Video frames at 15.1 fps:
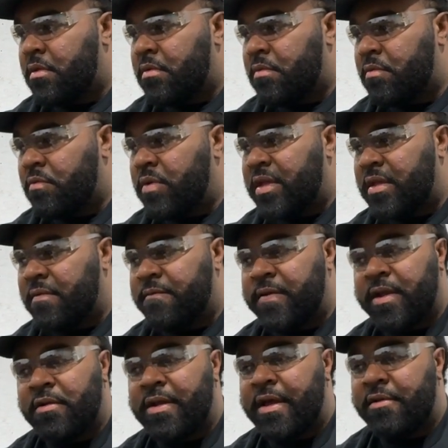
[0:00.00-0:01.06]
we can
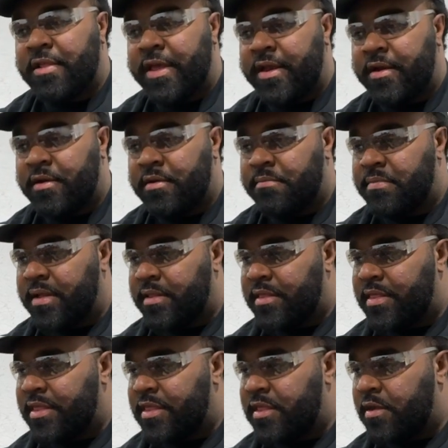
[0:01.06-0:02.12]
figure out later, but
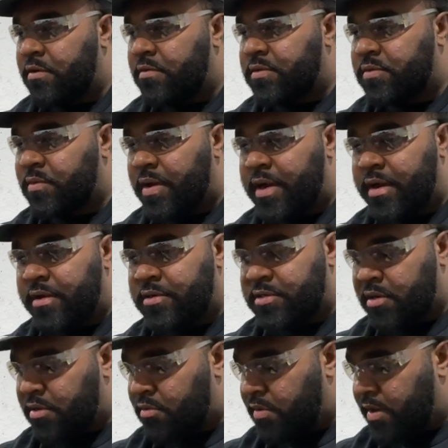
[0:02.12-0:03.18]
those wires
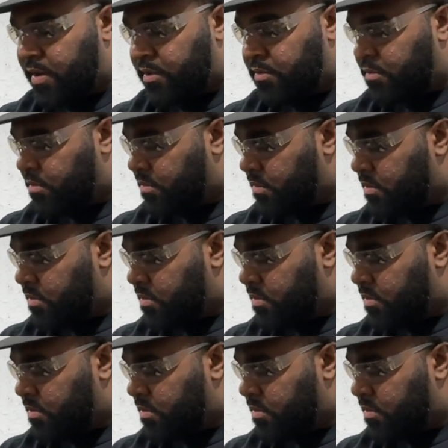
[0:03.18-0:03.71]
are critical.